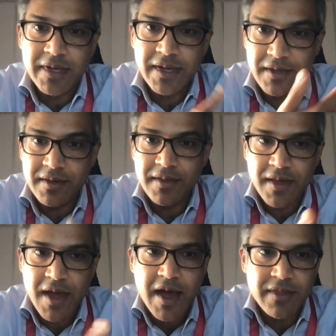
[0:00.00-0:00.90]
like in the
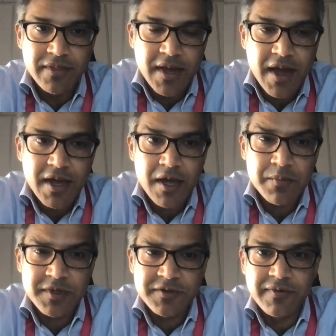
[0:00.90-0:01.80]
high
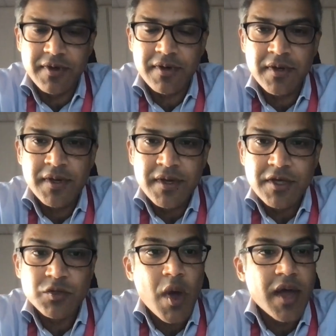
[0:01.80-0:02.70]
atmosphere,
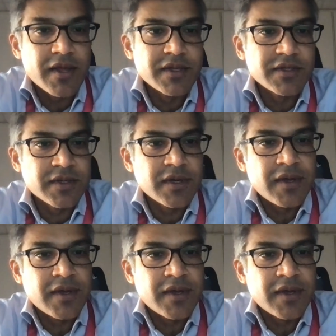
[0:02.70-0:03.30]
as well as